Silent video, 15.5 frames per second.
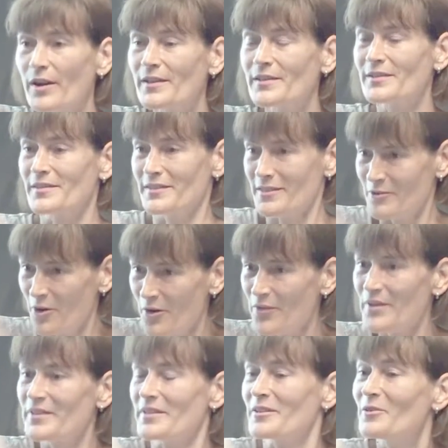It's a law
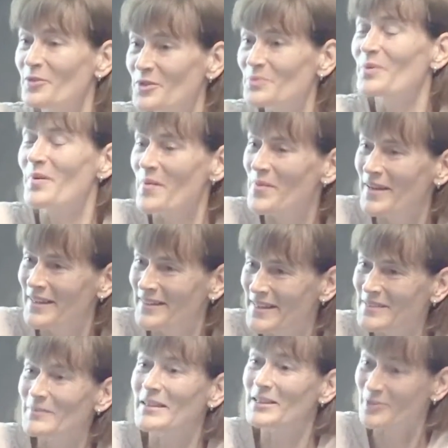that includes
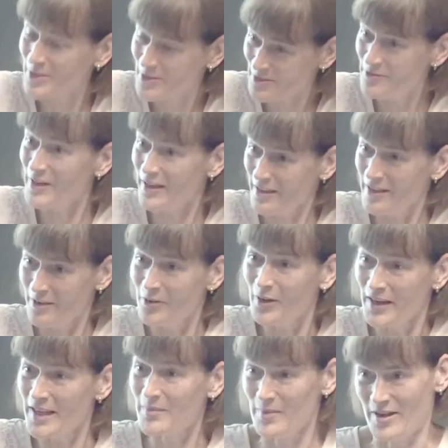probabilities, but it's also very
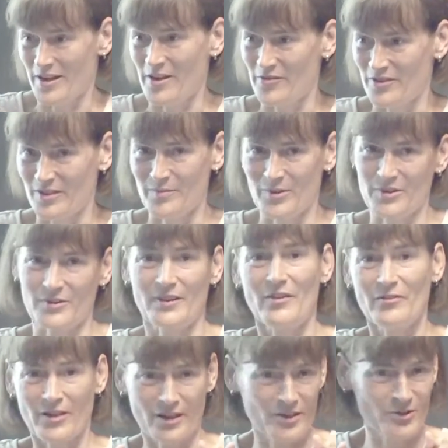law-like behavior, because on
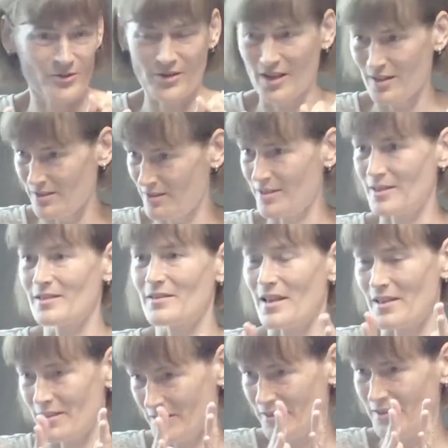average you get just
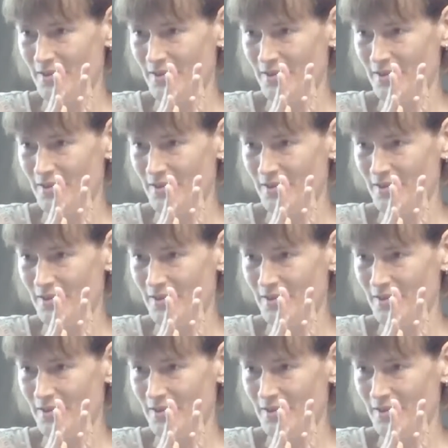that